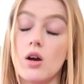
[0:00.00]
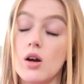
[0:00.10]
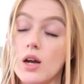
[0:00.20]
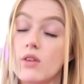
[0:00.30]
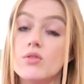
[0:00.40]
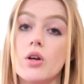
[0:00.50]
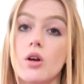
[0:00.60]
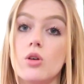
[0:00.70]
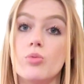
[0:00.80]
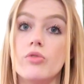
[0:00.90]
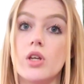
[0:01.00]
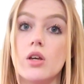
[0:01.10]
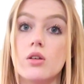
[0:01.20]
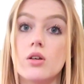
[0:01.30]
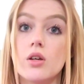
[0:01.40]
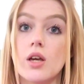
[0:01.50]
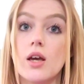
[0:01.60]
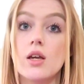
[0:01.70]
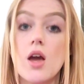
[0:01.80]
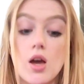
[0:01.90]
I have no hope for you,
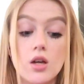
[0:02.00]
okay?